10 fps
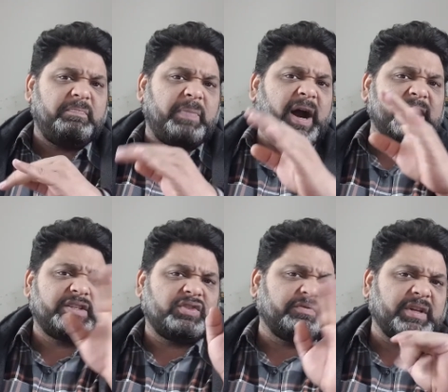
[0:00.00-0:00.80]

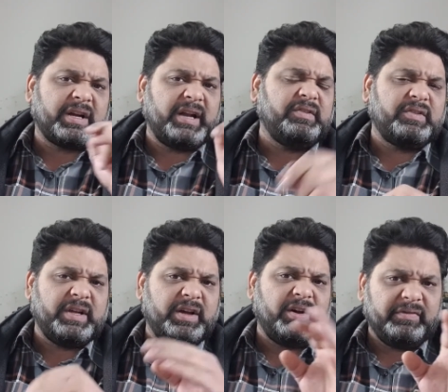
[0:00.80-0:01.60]
parts of the country,
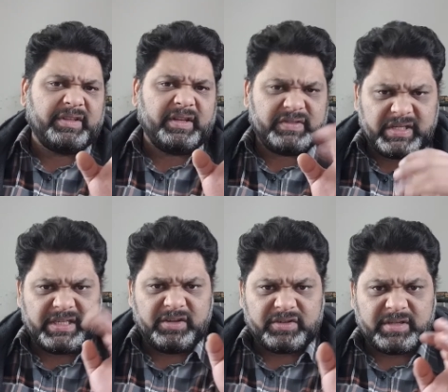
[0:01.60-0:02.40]
of the
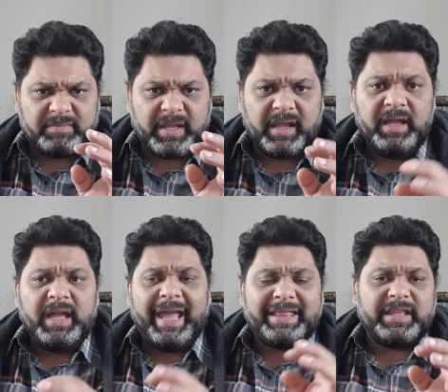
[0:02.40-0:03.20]
city or something,
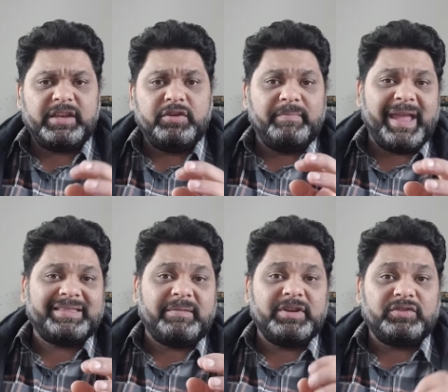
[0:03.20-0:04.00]
and then you make
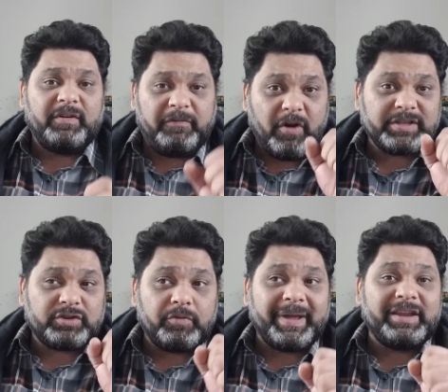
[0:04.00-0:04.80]
them into a focus
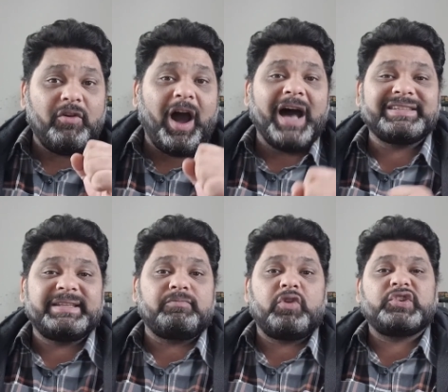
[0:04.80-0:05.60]
group and you ask
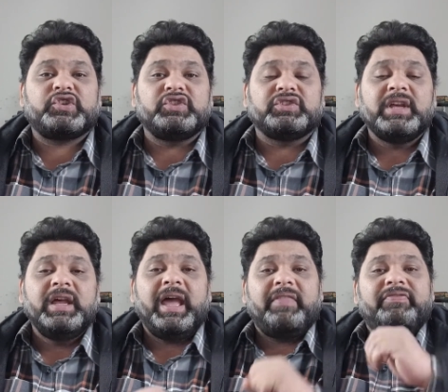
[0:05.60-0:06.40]
them questions,
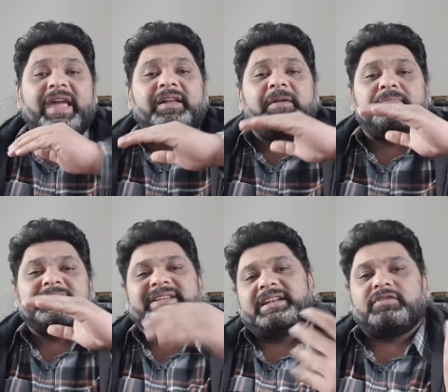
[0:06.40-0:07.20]
and they
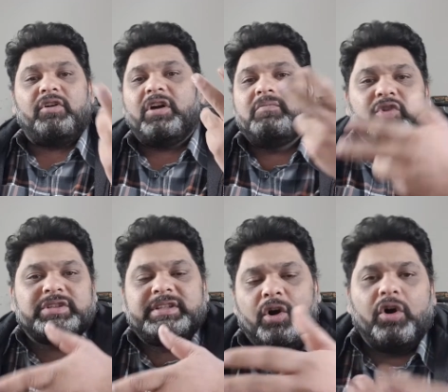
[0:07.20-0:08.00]
represent
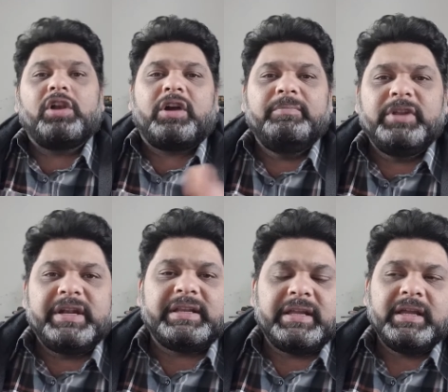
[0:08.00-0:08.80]
almost the whole
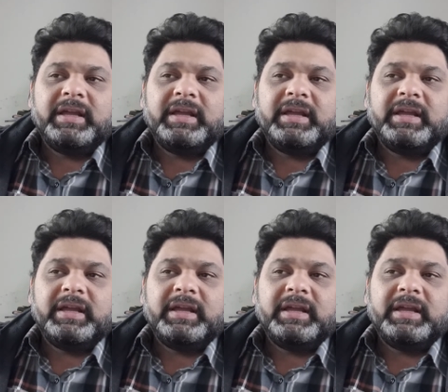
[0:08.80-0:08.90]
community,